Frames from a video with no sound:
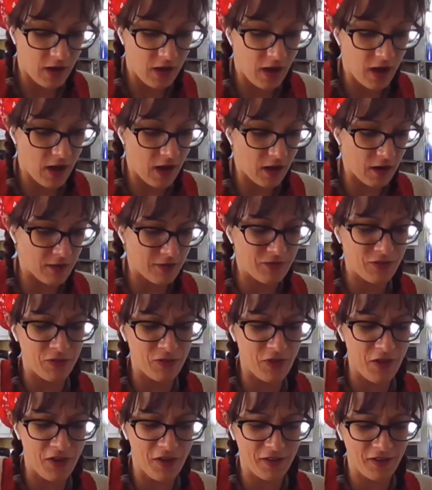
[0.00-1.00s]
or
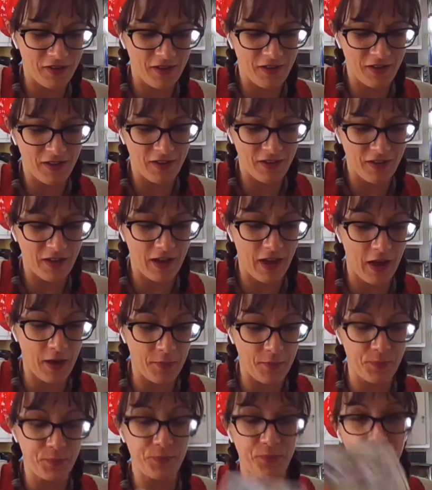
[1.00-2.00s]
so long.
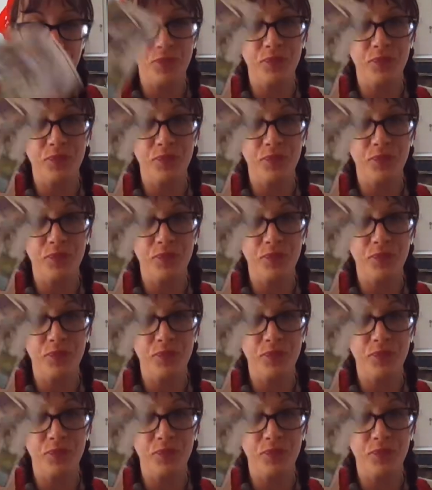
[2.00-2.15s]
Yep.